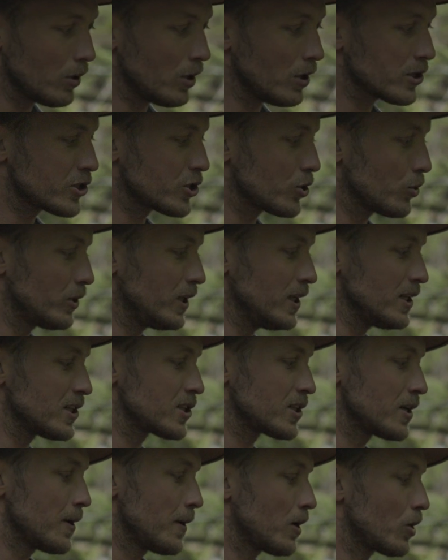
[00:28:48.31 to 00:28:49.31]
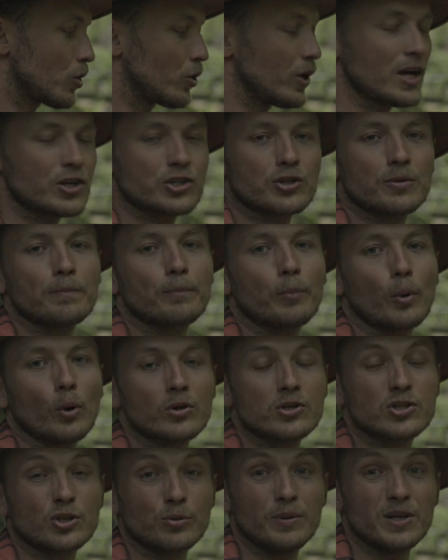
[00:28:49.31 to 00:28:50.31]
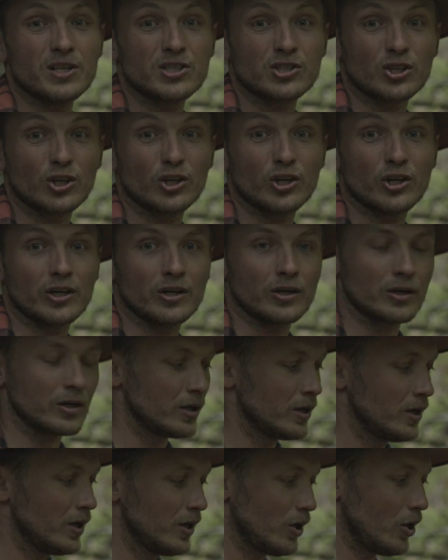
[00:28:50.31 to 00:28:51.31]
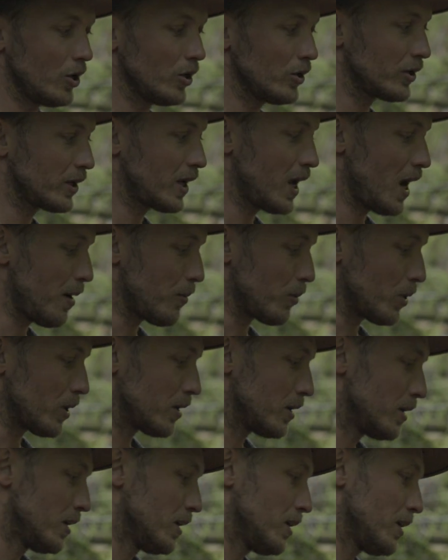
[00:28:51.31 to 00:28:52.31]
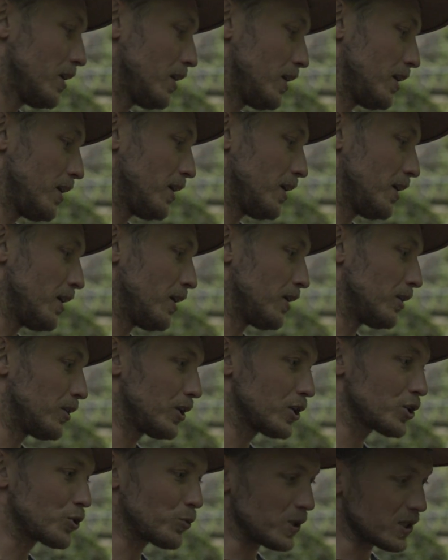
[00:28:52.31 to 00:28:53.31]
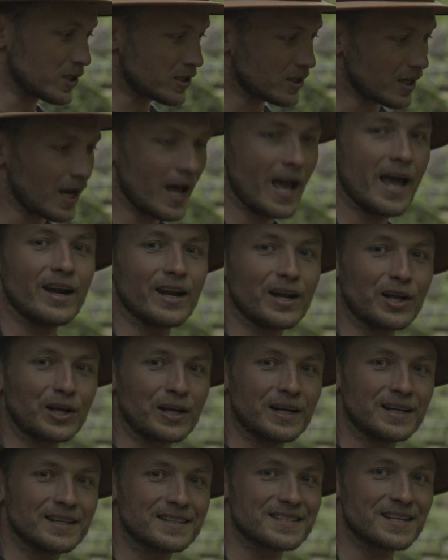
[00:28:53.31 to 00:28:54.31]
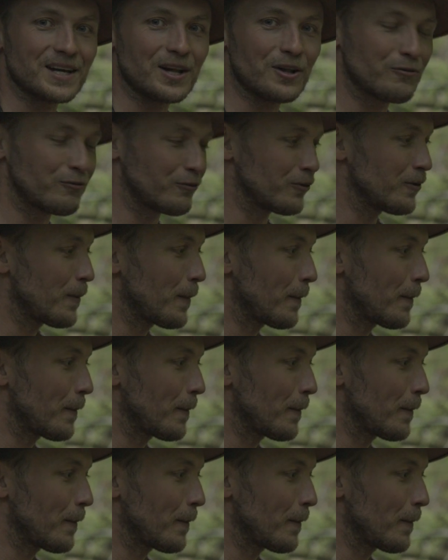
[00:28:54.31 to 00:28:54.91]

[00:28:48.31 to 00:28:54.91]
also these connection points to be sturdier on the camera. This was a headache in itself.